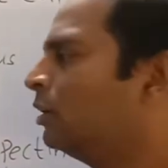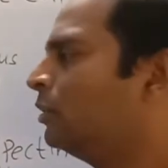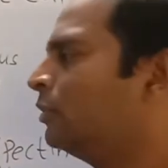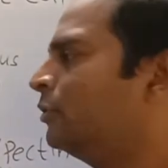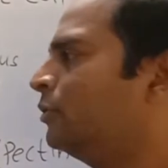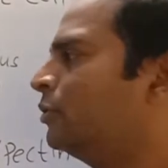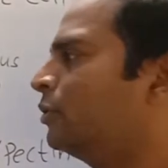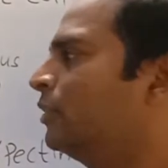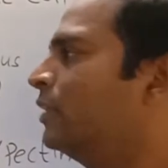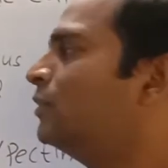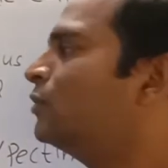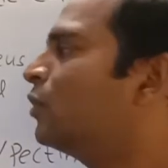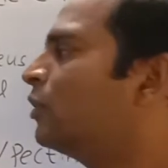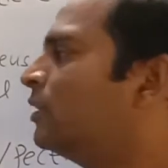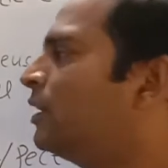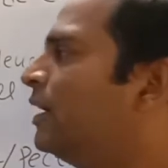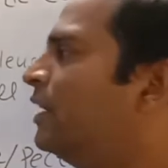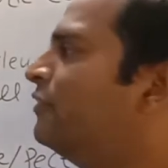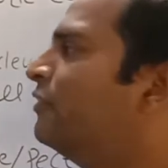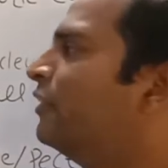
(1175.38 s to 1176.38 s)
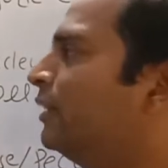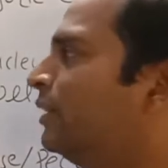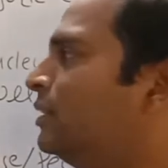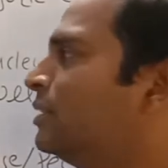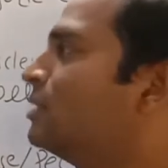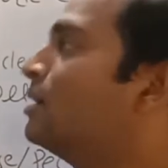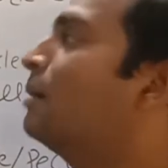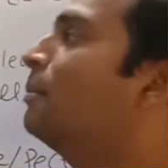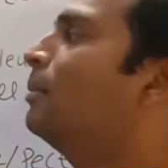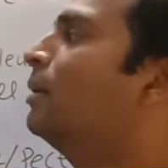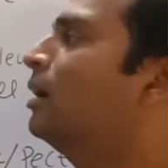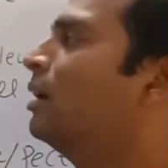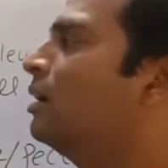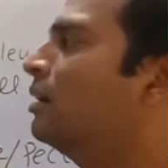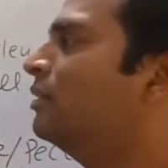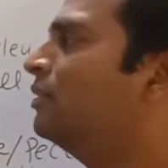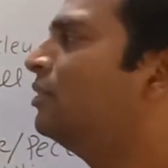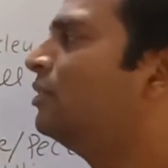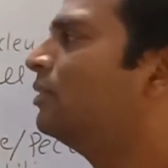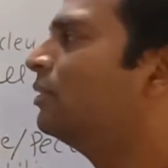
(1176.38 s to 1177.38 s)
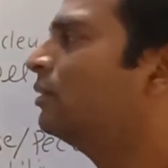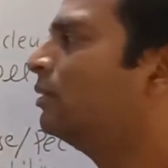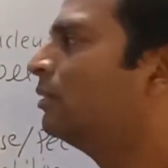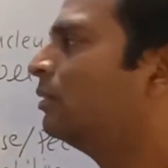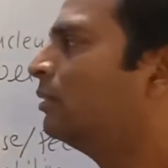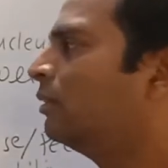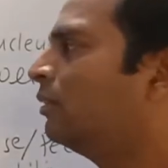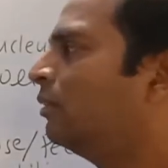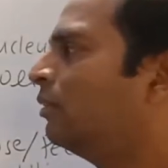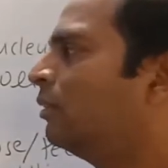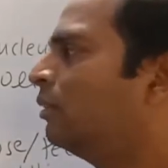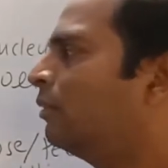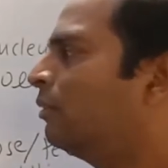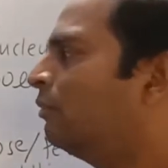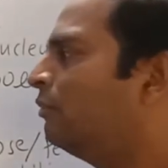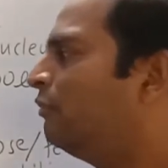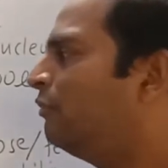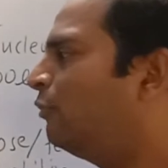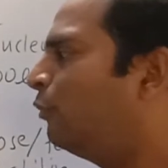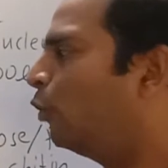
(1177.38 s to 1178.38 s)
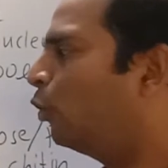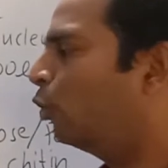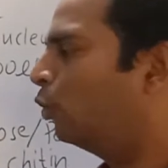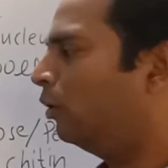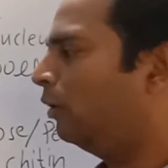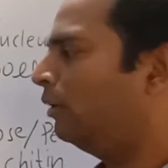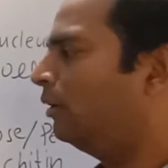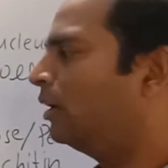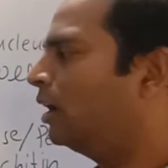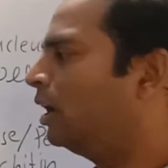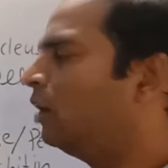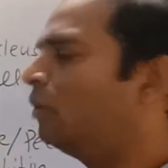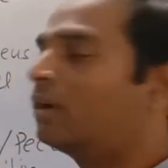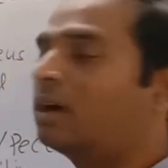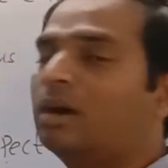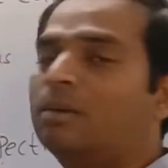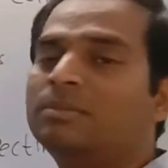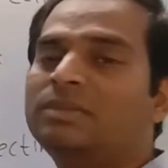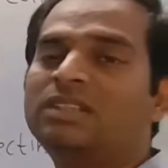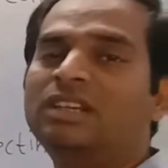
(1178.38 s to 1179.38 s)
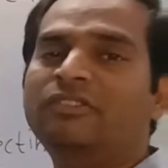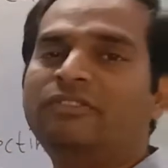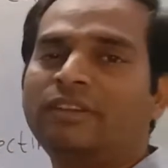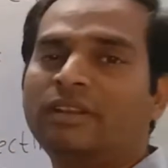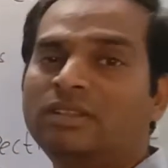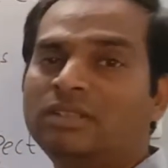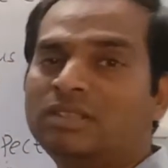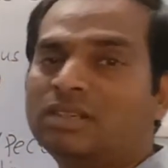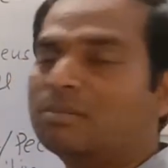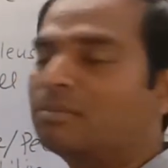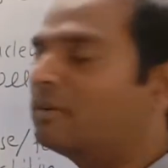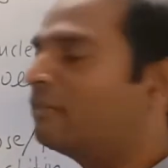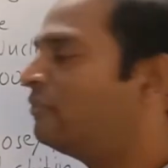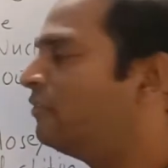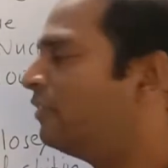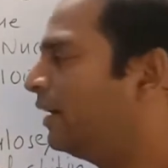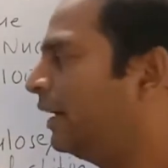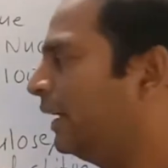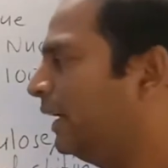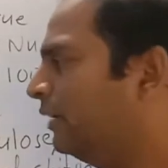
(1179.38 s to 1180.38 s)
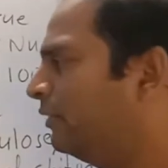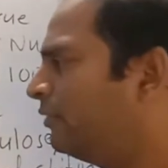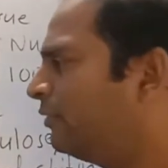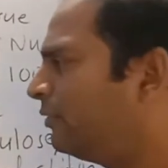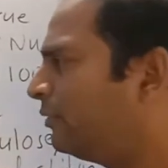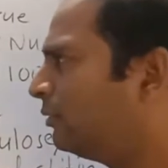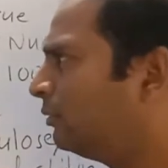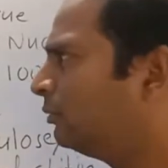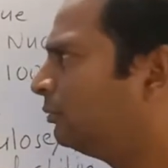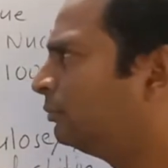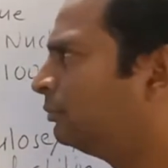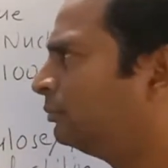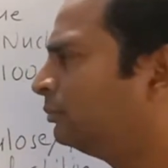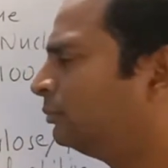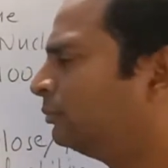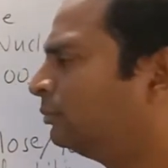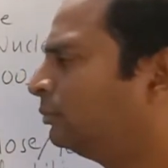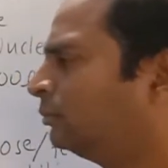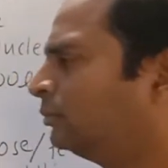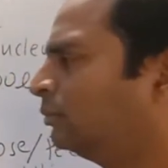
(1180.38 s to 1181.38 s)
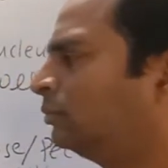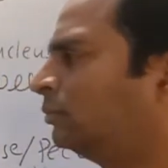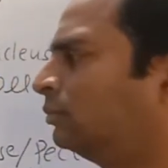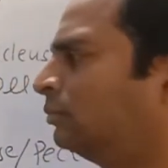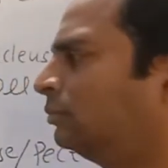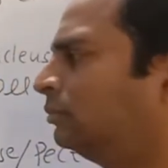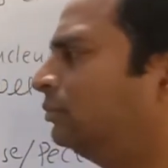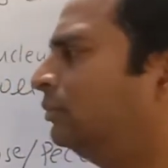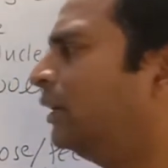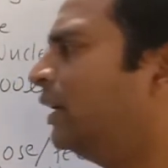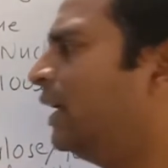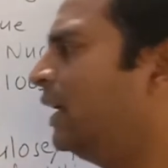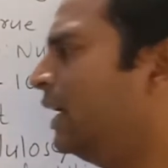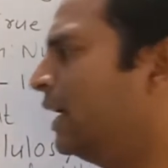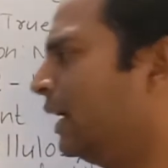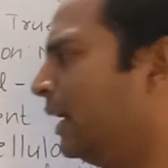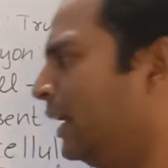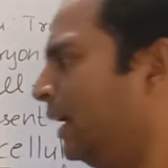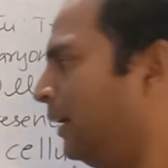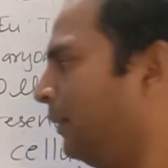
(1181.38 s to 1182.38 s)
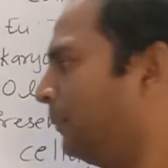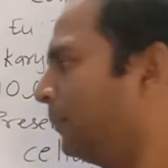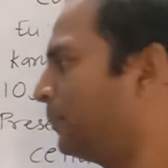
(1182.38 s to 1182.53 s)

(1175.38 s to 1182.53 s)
So this was the difference number 4. Now comes difference number 5, DNA.